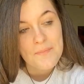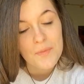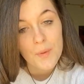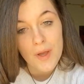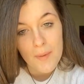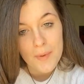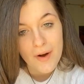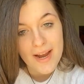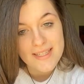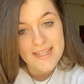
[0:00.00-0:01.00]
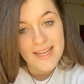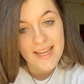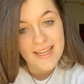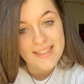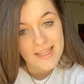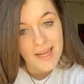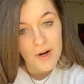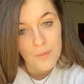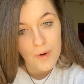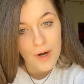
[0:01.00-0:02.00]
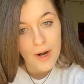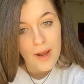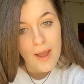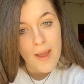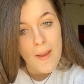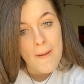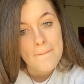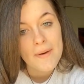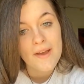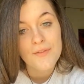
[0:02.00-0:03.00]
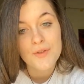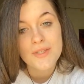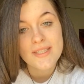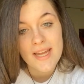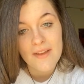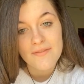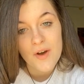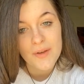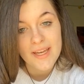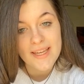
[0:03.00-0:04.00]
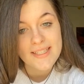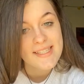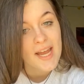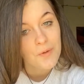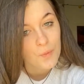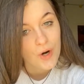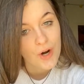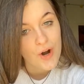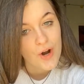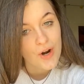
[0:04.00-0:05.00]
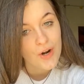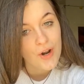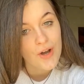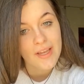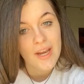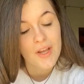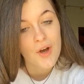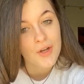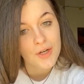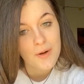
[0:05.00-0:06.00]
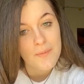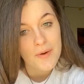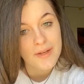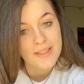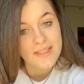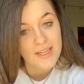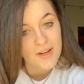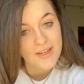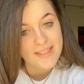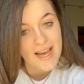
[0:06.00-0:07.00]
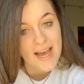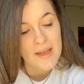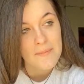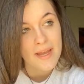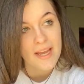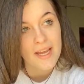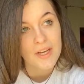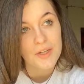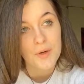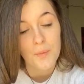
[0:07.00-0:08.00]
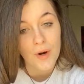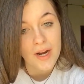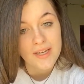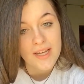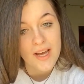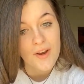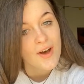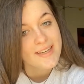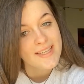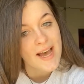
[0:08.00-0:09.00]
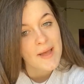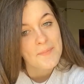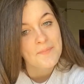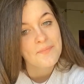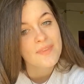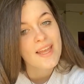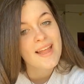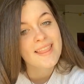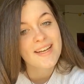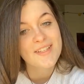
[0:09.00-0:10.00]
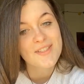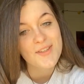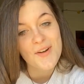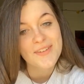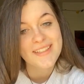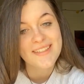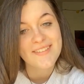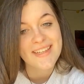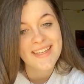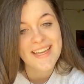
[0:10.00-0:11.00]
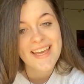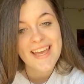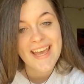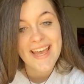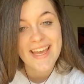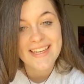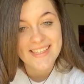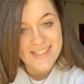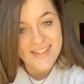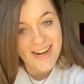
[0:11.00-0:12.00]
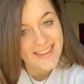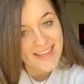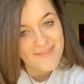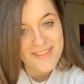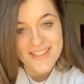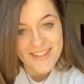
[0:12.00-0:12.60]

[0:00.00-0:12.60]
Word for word: We all procrastinate and delay our work, but if you stay focused and work hard on getting all your components in on time and your work done on time, then it's so relieving and easier at the end when it's all